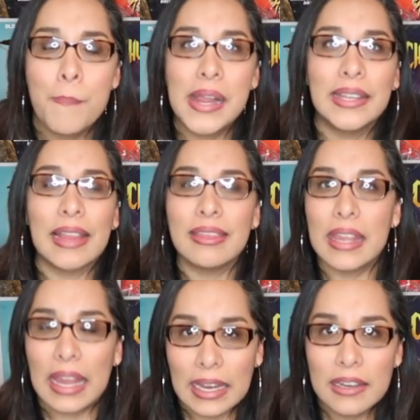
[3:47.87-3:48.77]
Because at
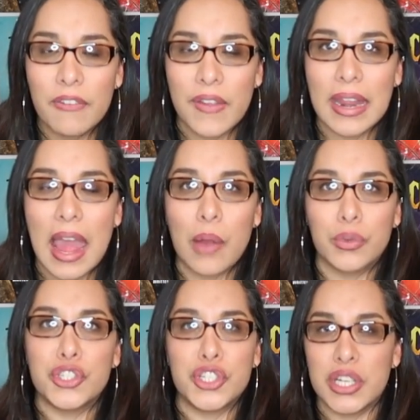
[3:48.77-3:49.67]
the end of it, I
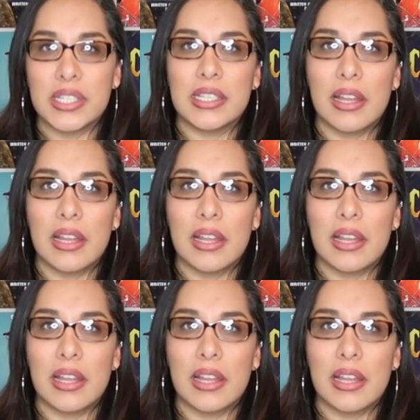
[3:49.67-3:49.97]
was just